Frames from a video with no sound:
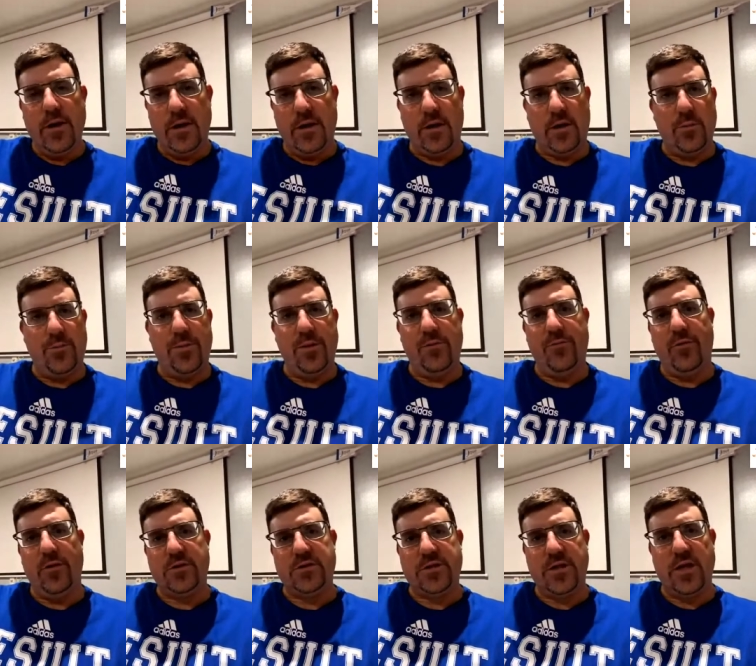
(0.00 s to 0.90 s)
and compete
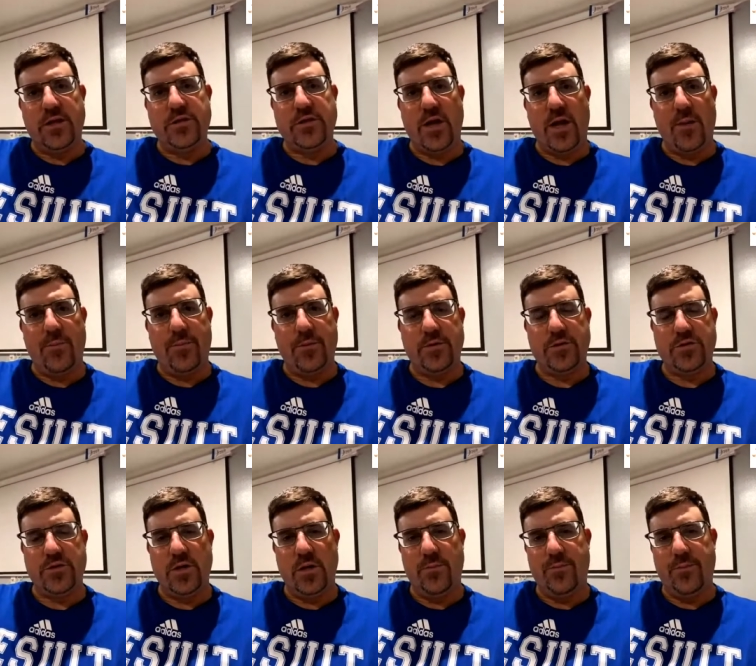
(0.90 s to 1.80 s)
for a state
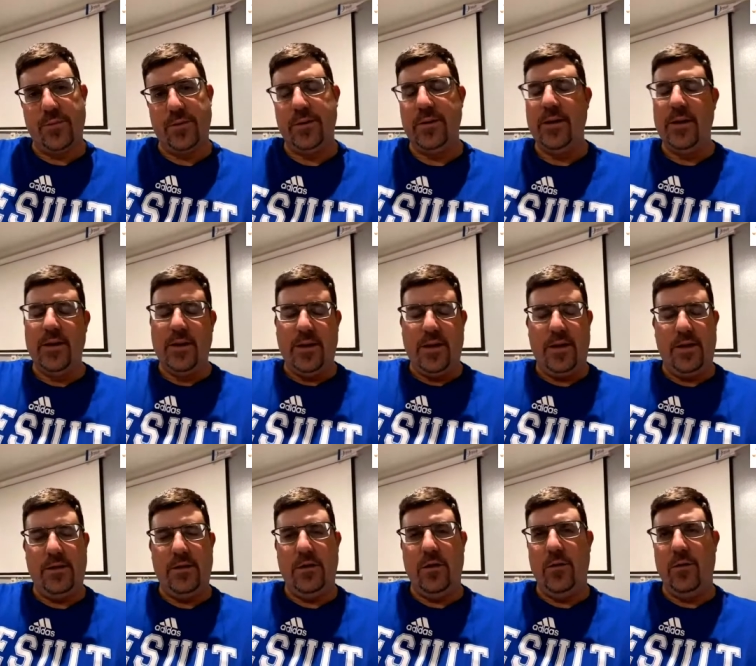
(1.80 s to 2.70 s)
championship. And
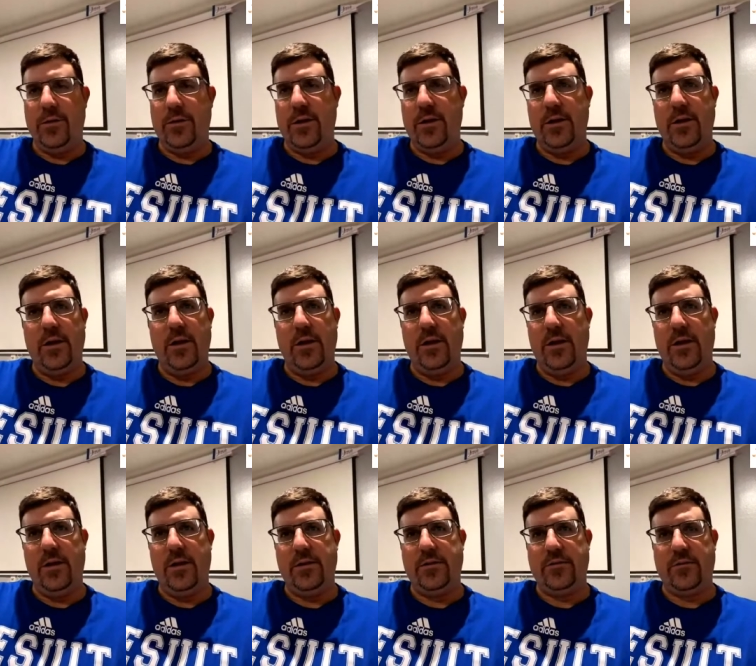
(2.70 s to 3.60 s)
and you know, and then it,
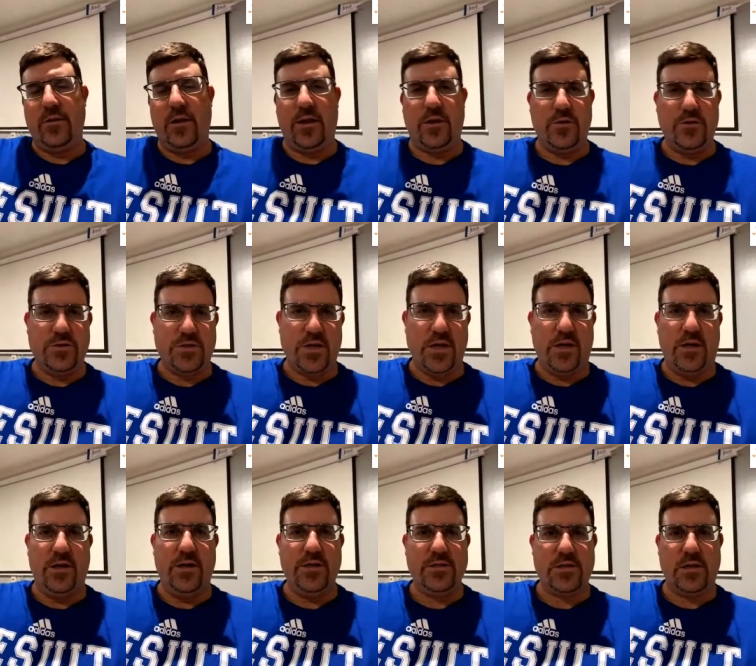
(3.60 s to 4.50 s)
it's like you said,
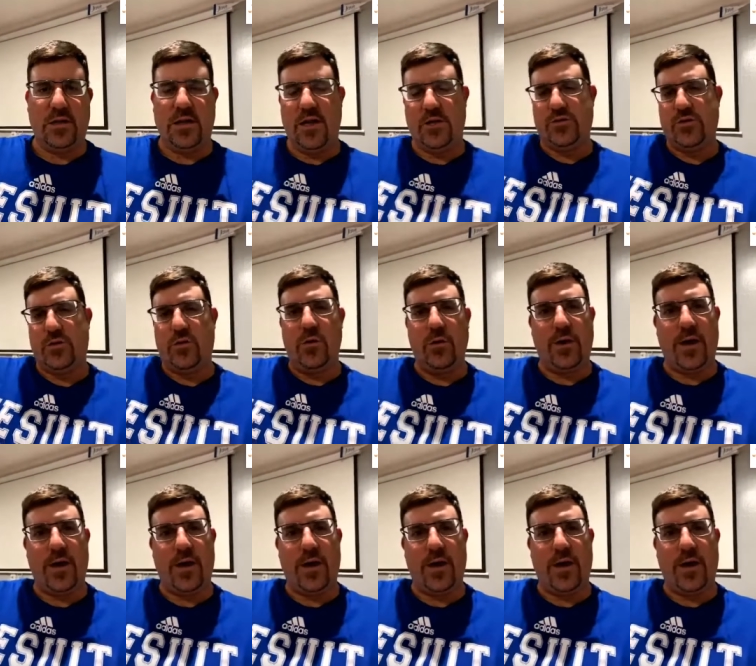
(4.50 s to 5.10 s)
it is electrical